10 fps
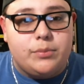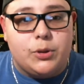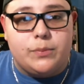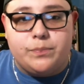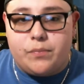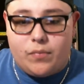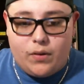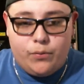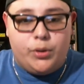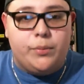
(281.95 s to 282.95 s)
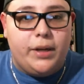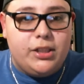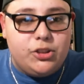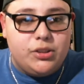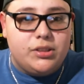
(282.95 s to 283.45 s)
So I've
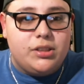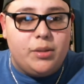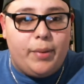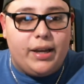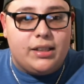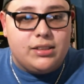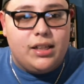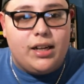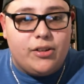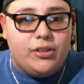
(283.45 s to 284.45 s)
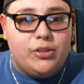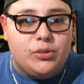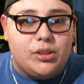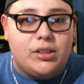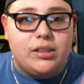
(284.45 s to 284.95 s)
rearranged. You can see the back is not how it used
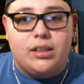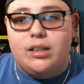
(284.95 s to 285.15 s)
to look.